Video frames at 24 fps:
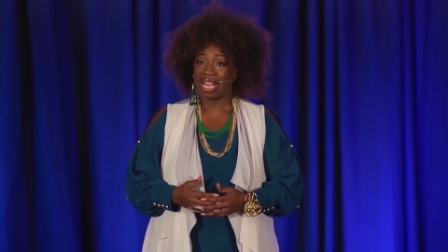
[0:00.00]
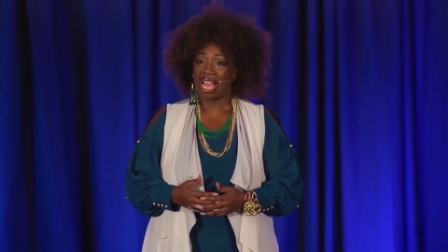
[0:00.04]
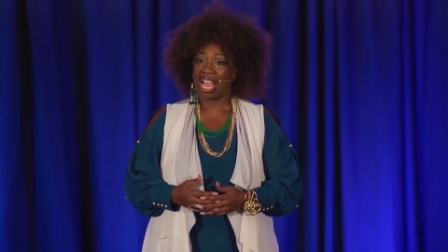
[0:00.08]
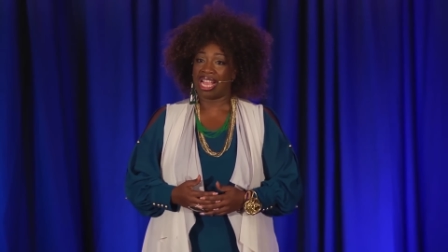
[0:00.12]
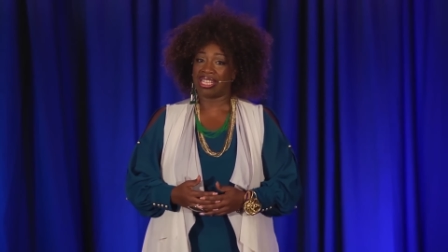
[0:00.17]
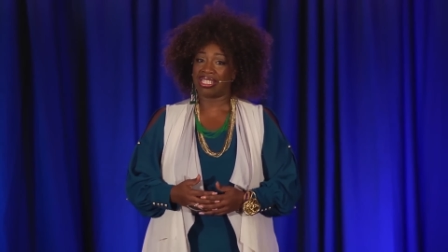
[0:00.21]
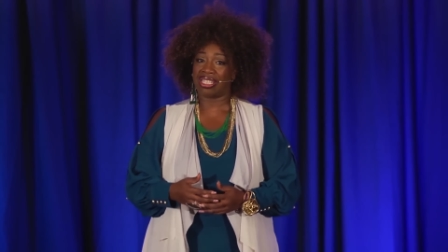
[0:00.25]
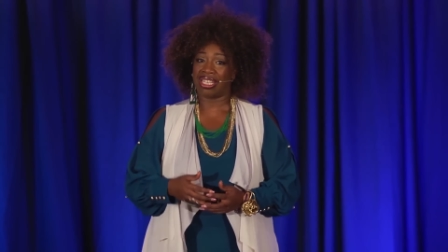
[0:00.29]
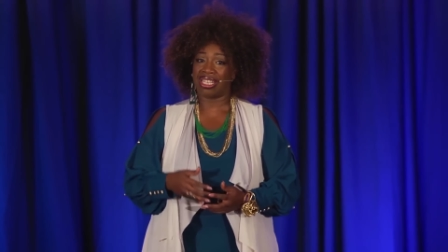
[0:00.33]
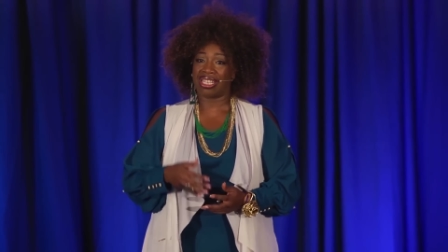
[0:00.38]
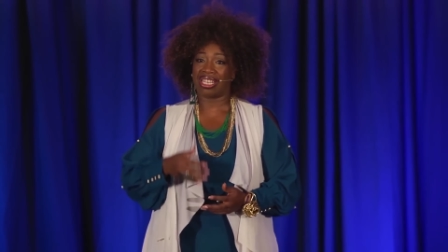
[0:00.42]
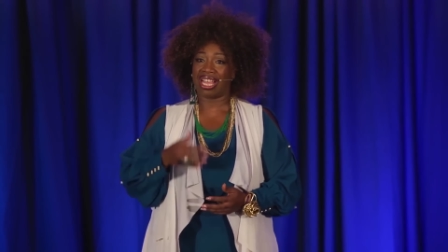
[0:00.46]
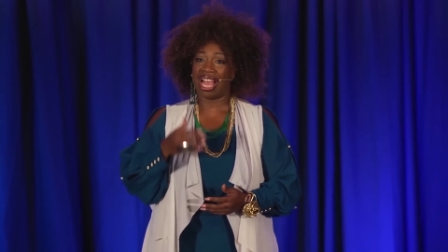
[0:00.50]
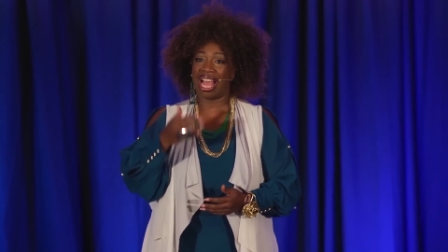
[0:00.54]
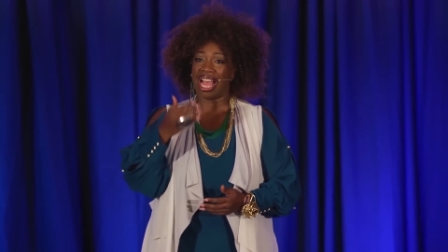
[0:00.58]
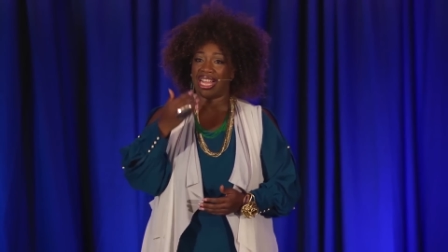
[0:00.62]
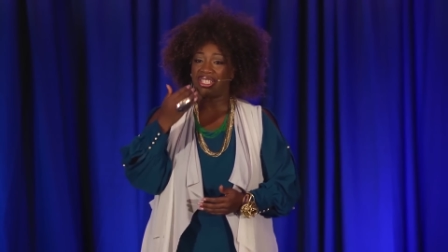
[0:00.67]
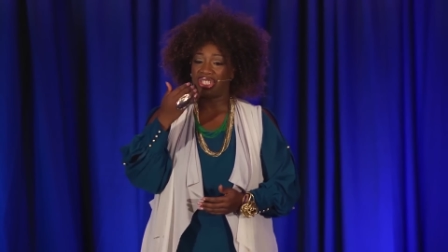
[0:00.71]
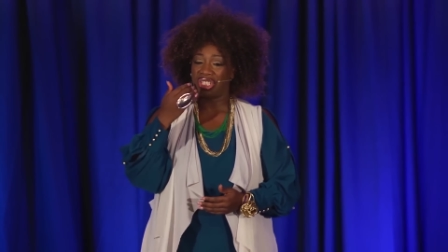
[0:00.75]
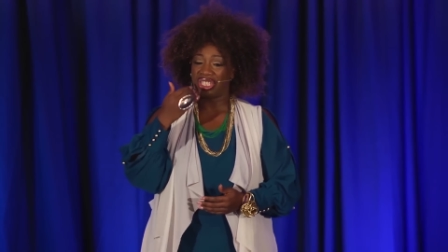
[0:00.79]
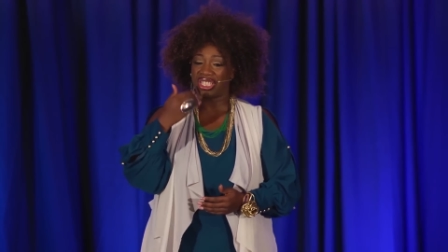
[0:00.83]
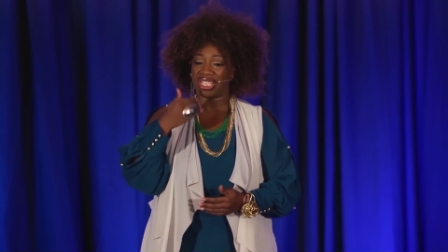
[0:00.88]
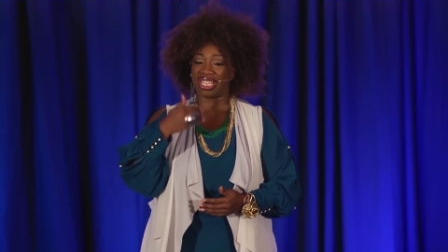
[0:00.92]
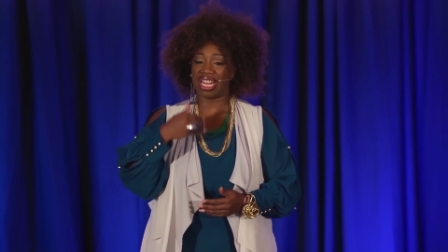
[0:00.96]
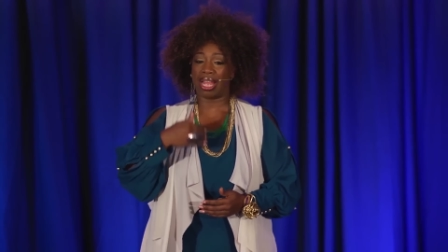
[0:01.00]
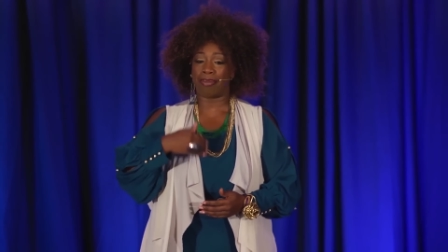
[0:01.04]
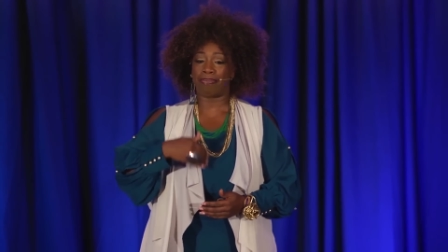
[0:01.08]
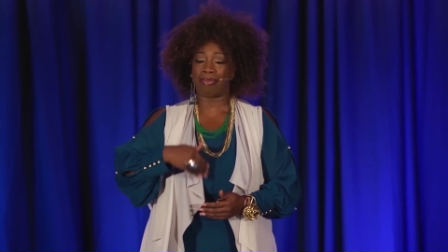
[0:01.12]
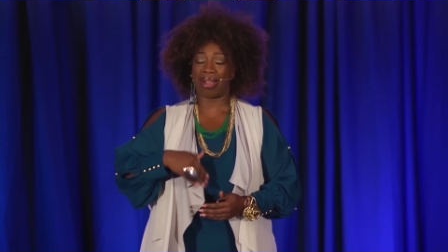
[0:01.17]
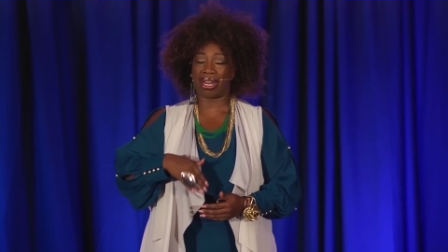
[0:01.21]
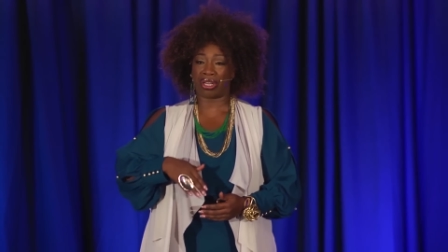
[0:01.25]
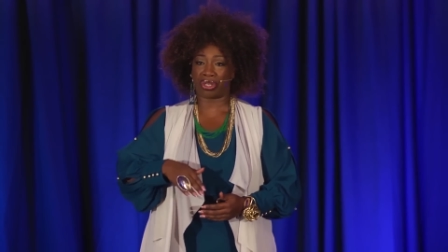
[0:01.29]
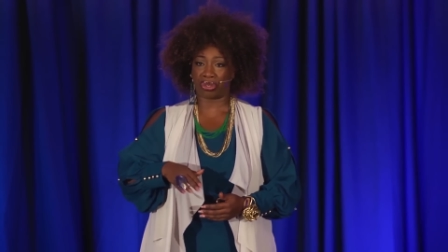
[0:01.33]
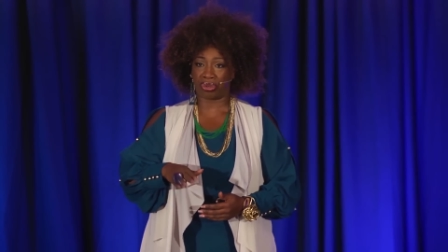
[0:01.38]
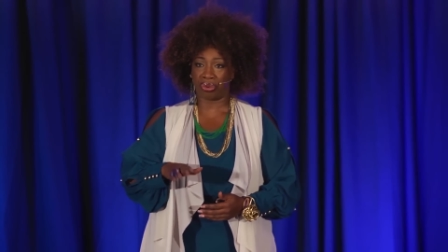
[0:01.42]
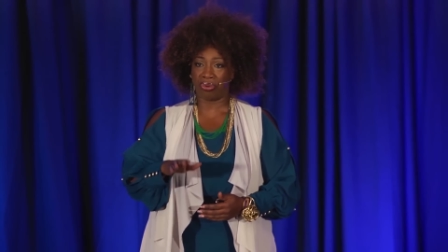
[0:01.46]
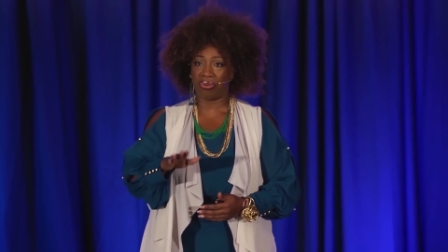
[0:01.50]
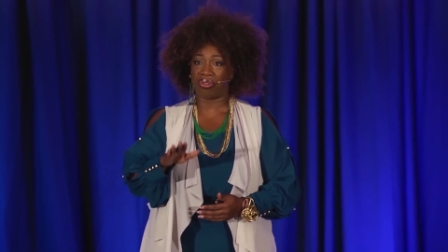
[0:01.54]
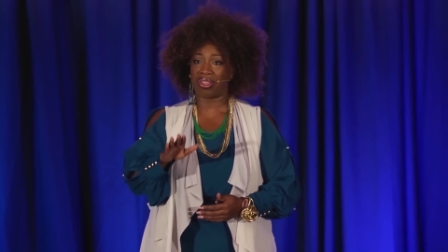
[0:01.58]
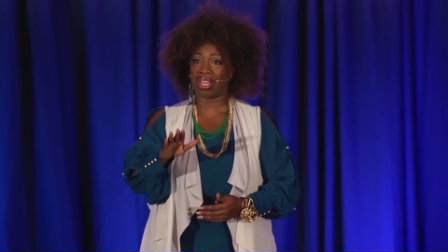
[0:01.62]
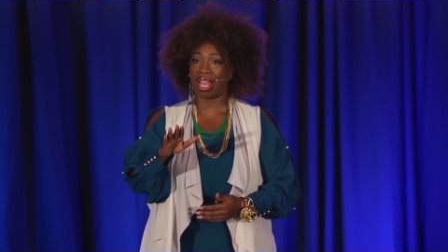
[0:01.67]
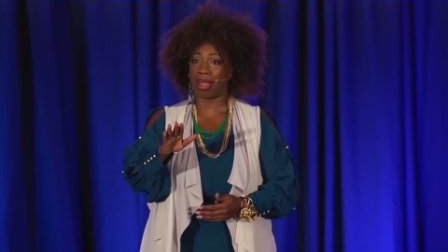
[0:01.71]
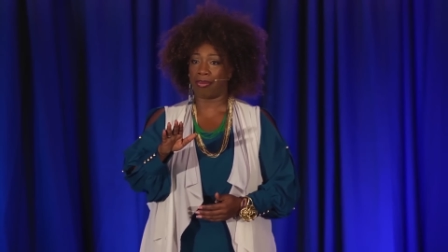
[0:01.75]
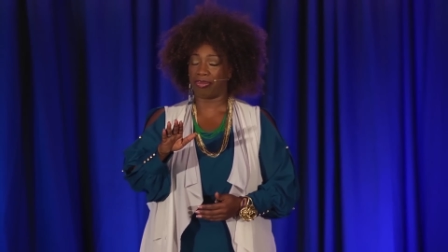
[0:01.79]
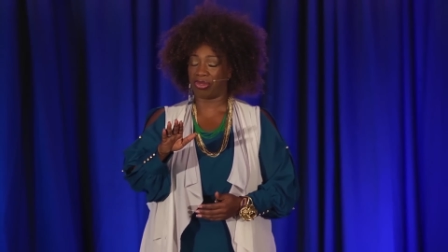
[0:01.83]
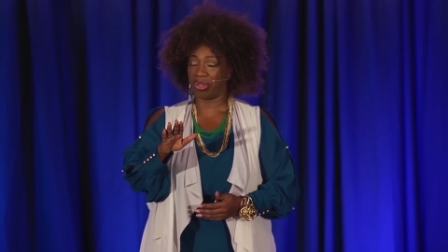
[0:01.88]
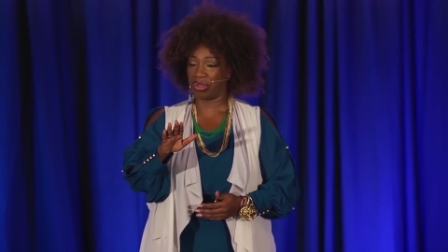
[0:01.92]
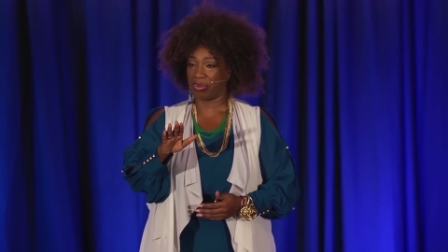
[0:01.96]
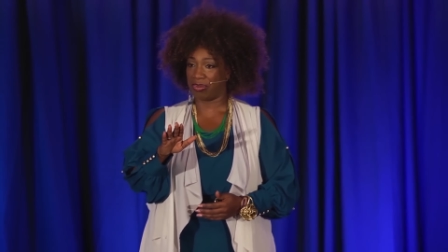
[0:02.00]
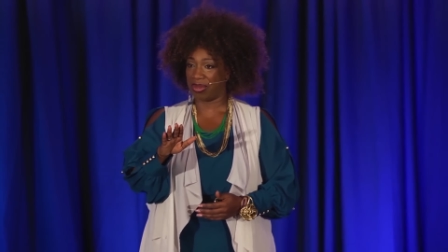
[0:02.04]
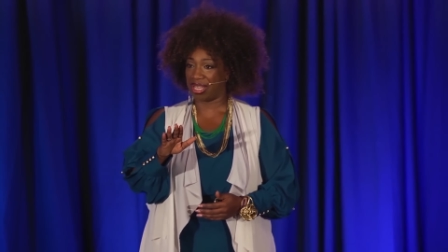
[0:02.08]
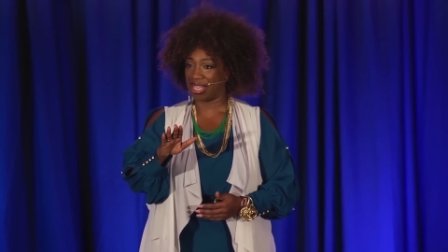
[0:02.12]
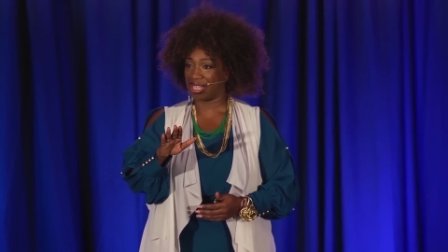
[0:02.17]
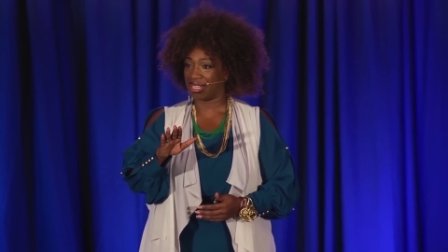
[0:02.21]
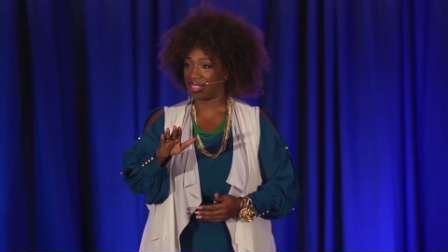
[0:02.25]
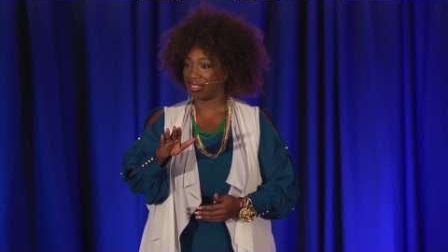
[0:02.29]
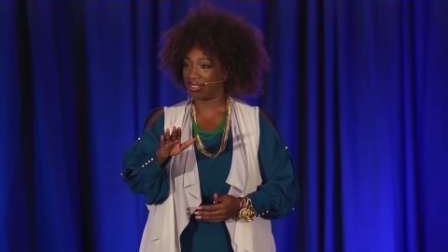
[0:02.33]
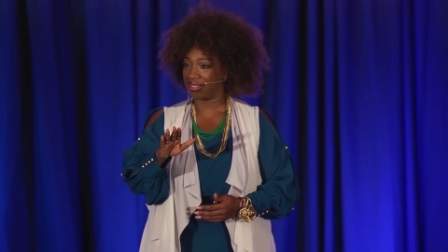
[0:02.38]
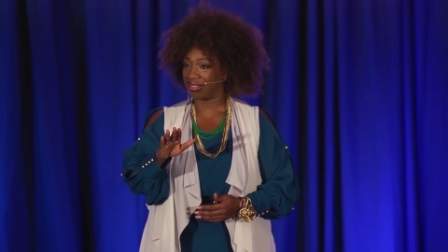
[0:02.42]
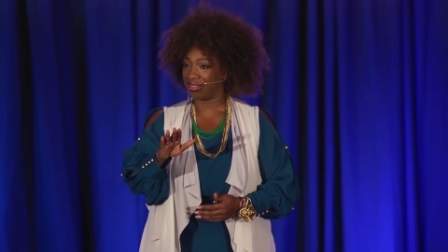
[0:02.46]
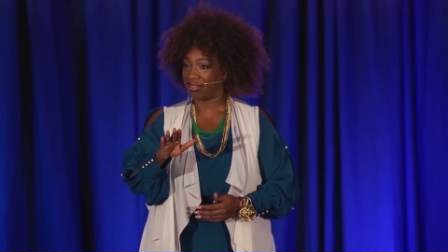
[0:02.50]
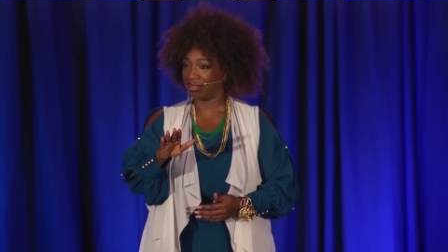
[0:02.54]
I said, God, just let my truth come through me.